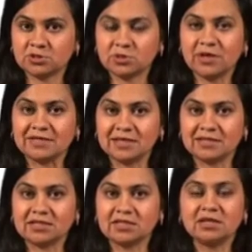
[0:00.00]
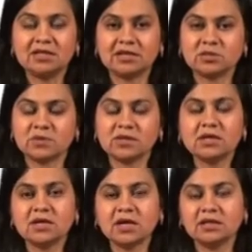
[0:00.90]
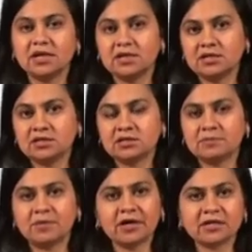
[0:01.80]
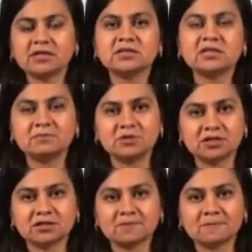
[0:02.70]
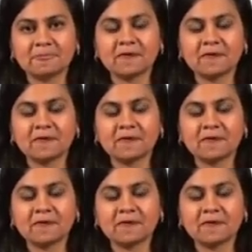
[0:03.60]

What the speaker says: So as I said earlier as well, that it is a practical subject